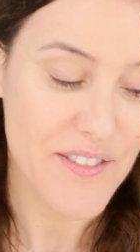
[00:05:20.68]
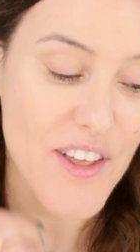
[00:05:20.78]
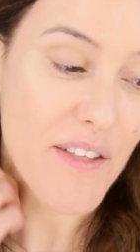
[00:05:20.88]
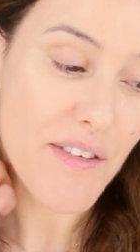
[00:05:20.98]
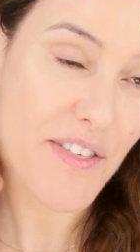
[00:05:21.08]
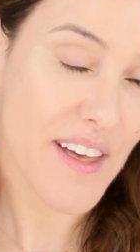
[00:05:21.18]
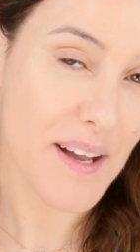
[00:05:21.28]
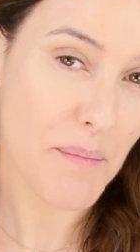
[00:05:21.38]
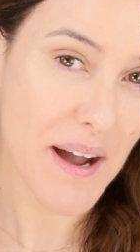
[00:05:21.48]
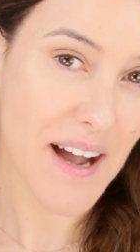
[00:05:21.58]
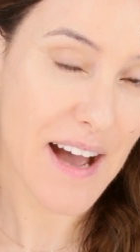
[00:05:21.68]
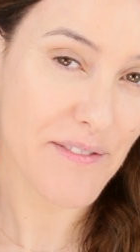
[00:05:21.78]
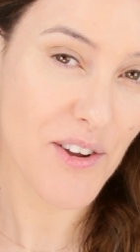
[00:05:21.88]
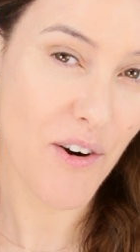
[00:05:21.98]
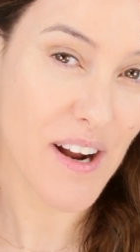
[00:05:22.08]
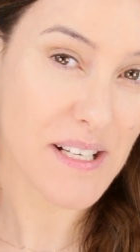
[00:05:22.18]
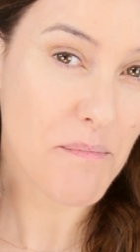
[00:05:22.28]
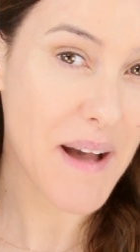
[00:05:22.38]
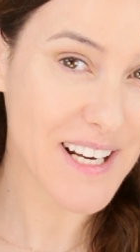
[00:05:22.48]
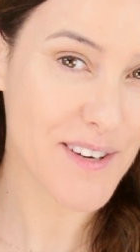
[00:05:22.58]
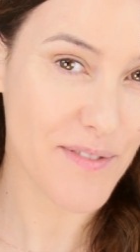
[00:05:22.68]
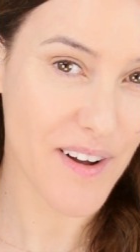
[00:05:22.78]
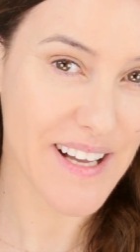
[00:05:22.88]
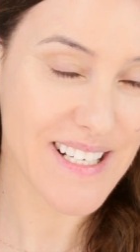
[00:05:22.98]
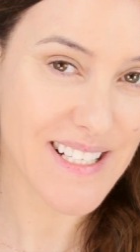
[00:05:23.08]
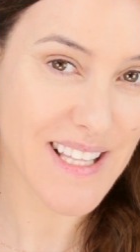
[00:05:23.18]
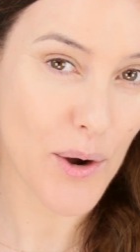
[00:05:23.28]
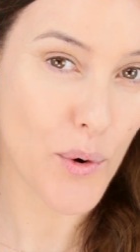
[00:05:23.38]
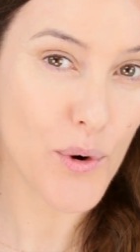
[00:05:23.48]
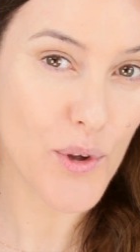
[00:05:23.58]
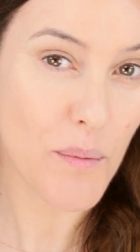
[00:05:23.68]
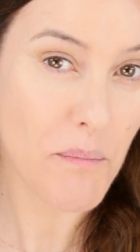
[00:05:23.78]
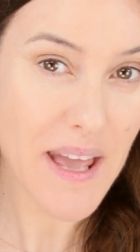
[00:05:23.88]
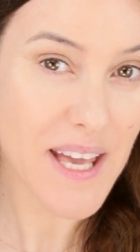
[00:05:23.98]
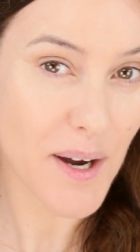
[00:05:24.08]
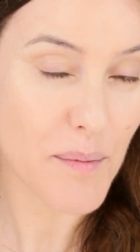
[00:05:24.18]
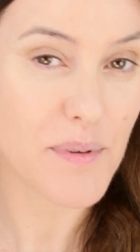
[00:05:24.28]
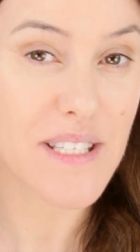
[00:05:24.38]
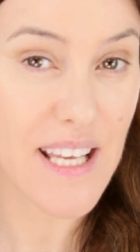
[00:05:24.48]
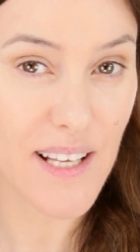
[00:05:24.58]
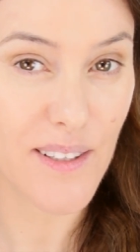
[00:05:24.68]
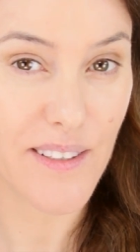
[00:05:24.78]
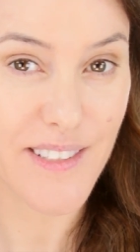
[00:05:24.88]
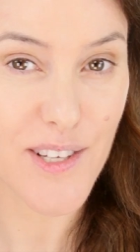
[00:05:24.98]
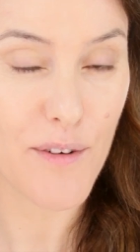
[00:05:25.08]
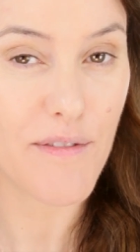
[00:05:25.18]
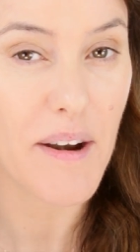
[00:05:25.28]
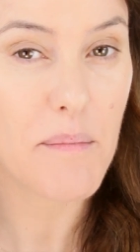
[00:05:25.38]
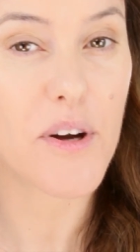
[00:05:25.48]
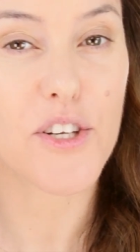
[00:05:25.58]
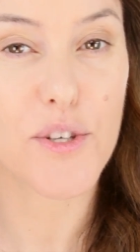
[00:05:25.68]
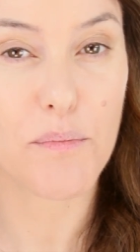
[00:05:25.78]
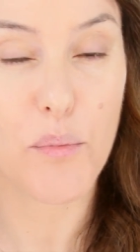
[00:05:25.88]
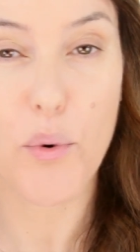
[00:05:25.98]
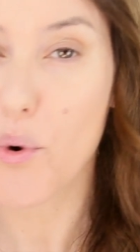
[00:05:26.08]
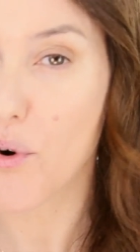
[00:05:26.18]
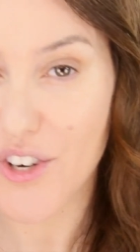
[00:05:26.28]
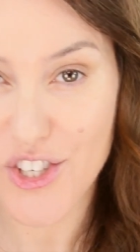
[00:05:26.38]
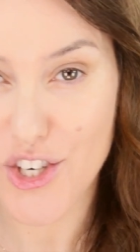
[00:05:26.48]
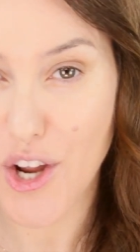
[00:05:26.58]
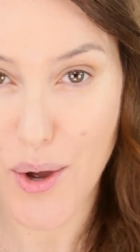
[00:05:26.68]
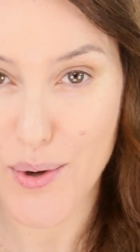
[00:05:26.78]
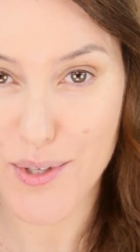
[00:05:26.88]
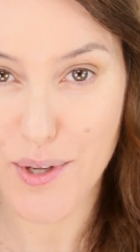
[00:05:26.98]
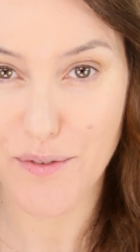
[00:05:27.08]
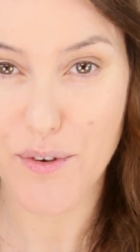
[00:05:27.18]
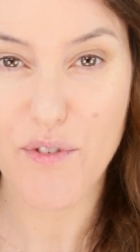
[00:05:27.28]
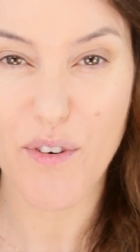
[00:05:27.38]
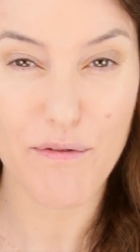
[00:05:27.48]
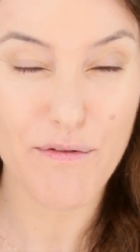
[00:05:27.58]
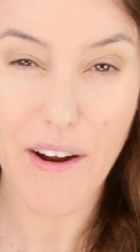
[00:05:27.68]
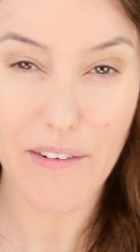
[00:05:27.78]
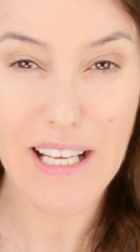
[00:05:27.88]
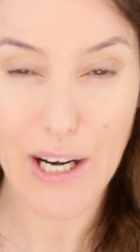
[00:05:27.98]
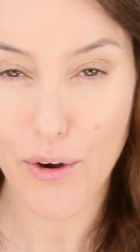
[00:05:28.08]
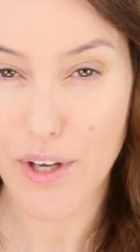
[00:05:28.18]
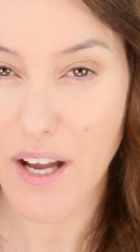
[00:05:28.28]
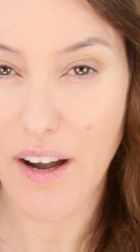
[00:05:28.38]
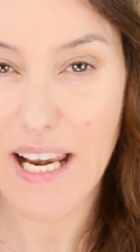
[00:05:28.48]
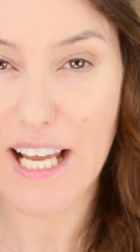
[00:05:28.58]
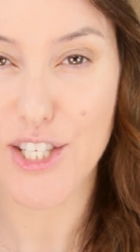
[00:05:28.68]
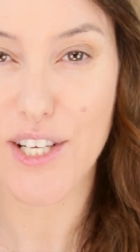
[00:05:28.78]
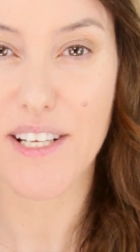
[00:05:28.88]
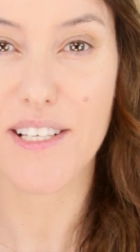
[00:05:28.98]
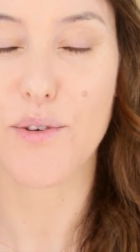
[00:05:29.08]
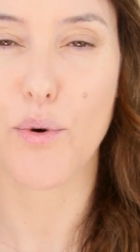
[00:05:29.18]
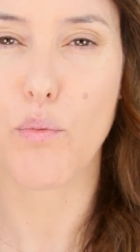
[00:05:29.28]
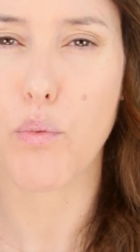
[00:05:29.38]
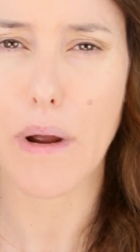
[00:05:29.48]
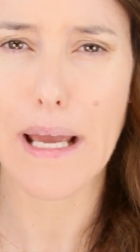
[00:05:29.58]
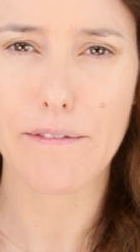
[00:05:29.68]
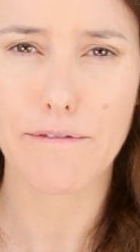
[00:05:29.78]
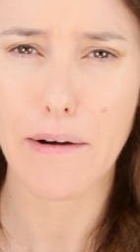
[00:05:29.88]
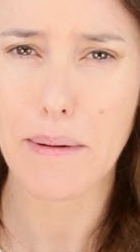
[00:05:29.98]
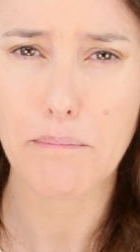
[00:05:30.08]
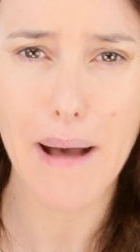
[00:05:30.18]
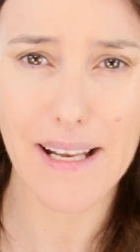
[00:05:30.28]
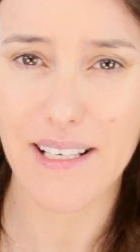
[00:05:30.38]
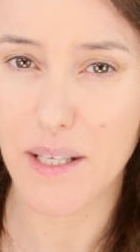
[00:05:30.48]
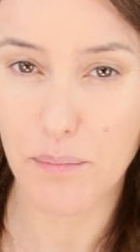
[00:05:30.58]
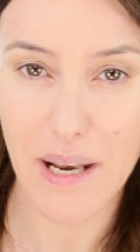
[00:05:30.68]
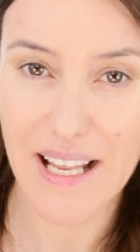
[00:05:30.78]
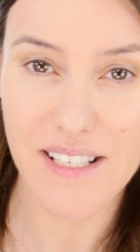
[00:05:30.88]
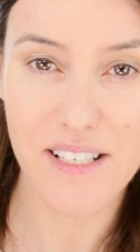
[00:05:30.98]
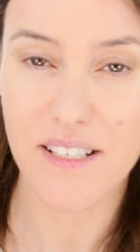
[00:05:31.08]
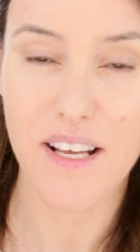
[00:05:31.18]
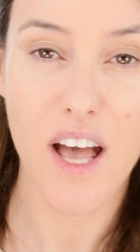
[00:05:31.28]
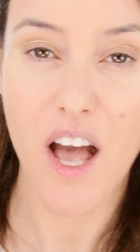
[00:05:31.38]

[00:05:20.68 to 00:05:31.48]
The other thing about having your eyes magnified is that all your makeup skills are very much more on show. So if you've got very cloggy eyelashes or very badly blended